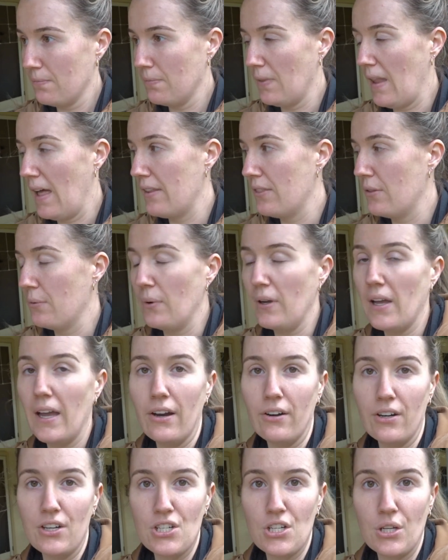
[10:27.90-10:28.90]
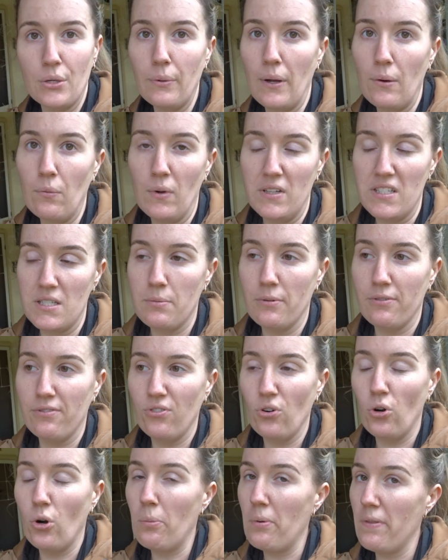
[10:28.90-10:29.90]
like the area she went once
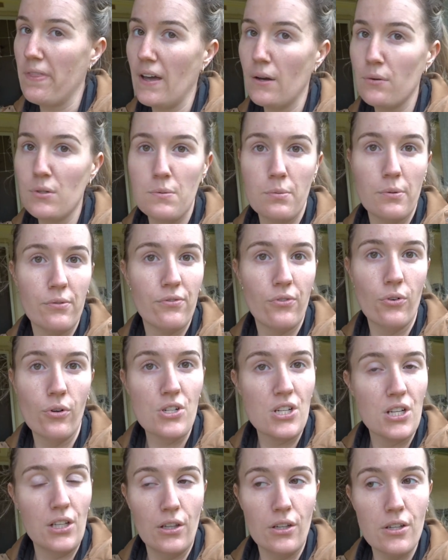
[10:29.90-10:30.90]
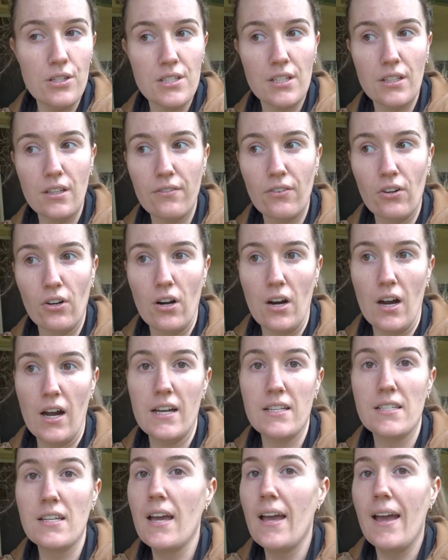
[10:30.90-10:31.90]
before, but that was before she lost any of her
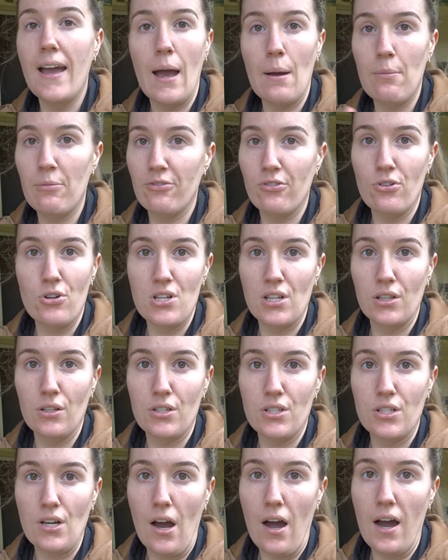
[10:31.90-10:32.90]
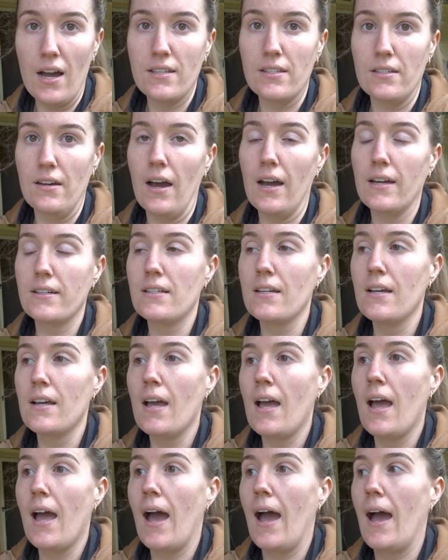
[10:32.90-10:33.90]
eyes and before she lost her eyesight.
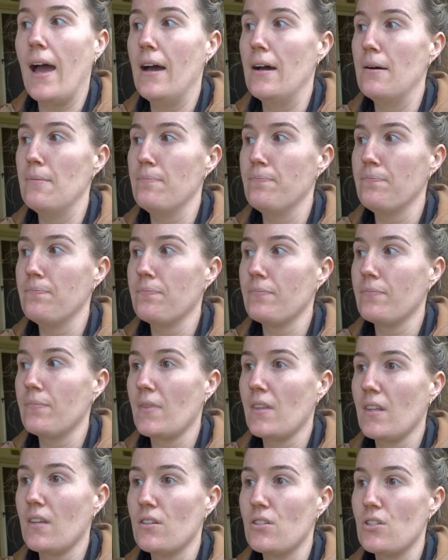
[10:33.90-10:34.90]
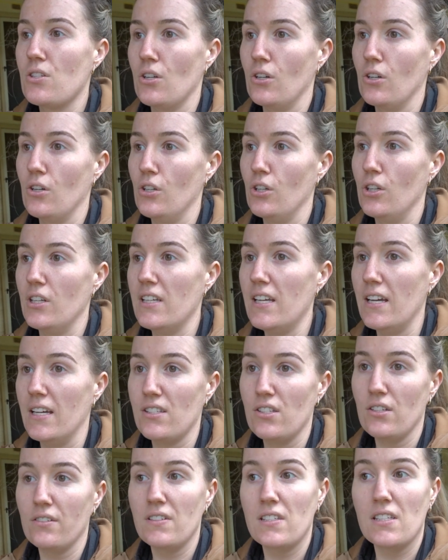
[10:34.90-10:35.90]
So
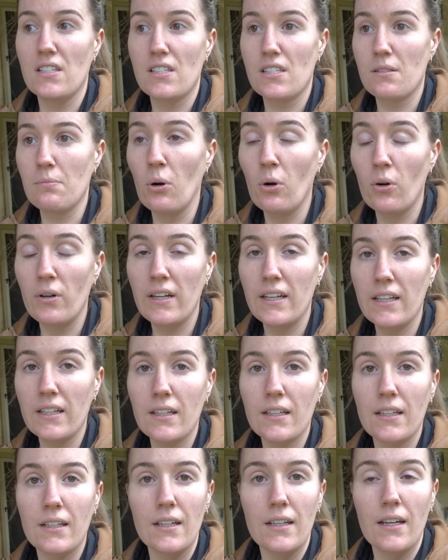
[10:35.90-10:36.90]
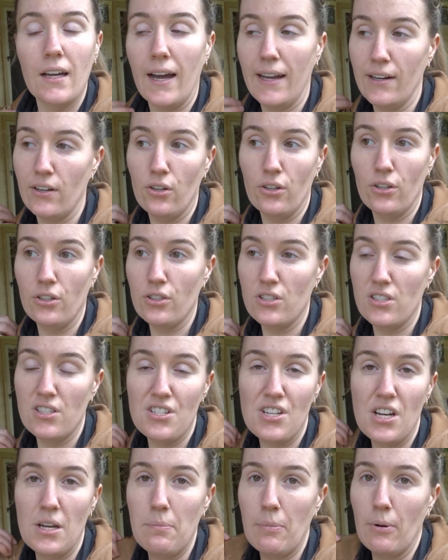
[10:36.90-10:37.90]
yes, obviously this morning, I know because the
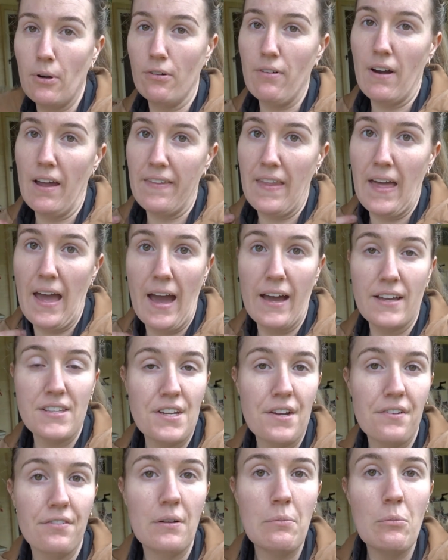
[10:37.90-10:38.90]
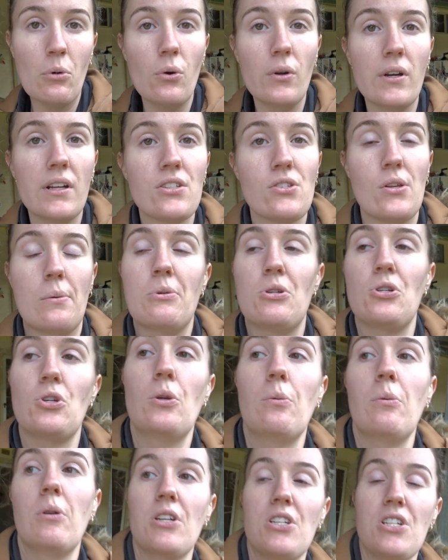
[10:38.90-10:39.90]
sheep are around the house every morning, so I'm
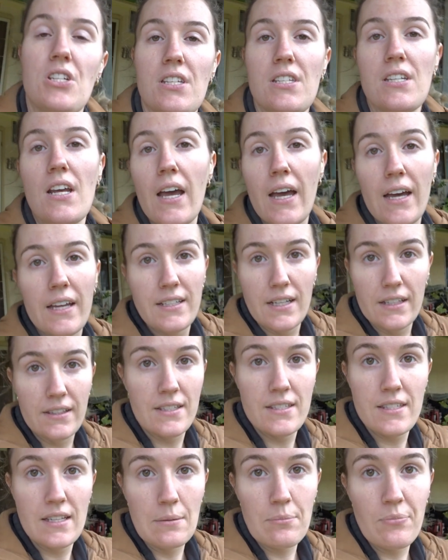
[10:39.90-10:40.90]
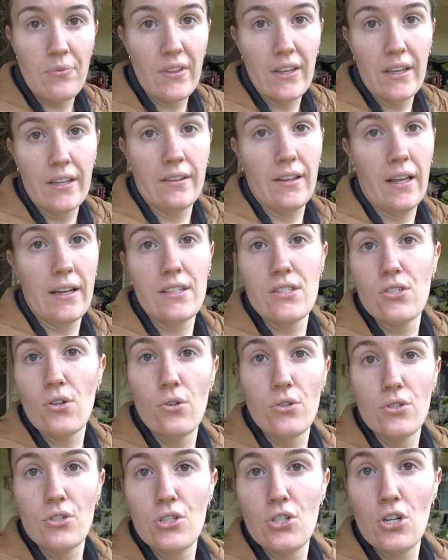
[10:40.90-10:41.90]
assuming she's done the same thing, like has
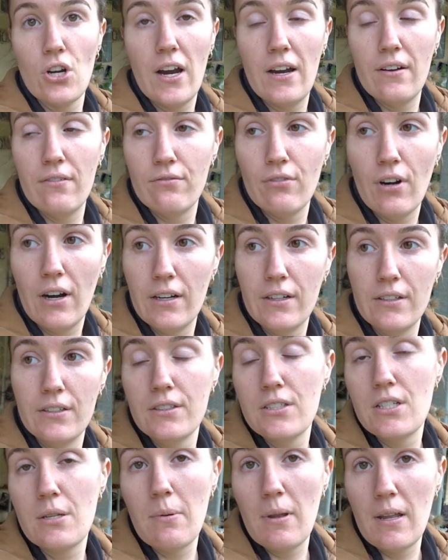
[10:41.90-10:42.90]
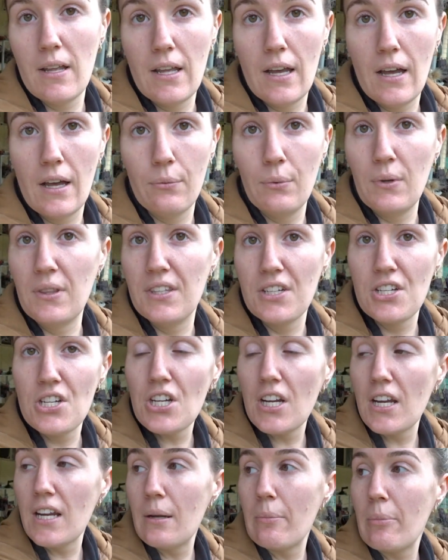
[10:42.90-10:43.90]
gone to try and run to be with the
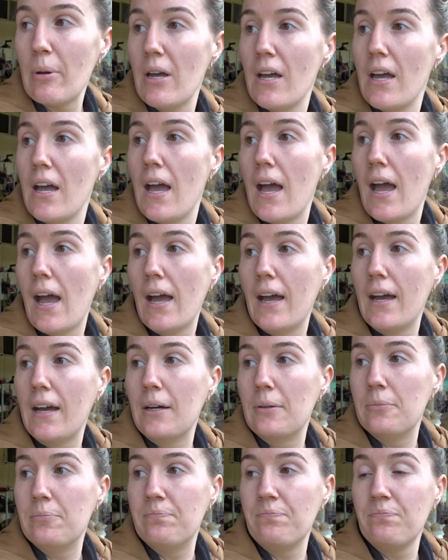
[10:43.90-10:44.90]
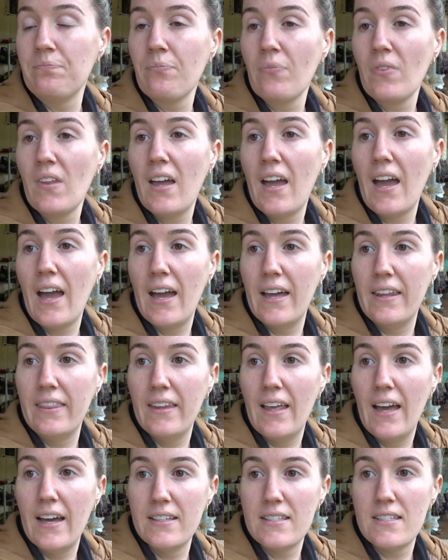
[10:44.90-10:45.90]
sheep, and
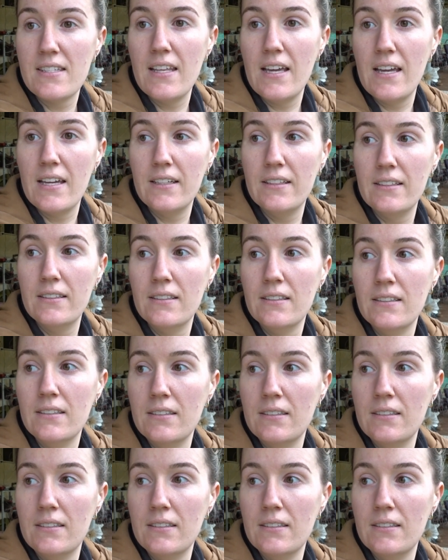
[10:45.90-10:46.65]
has then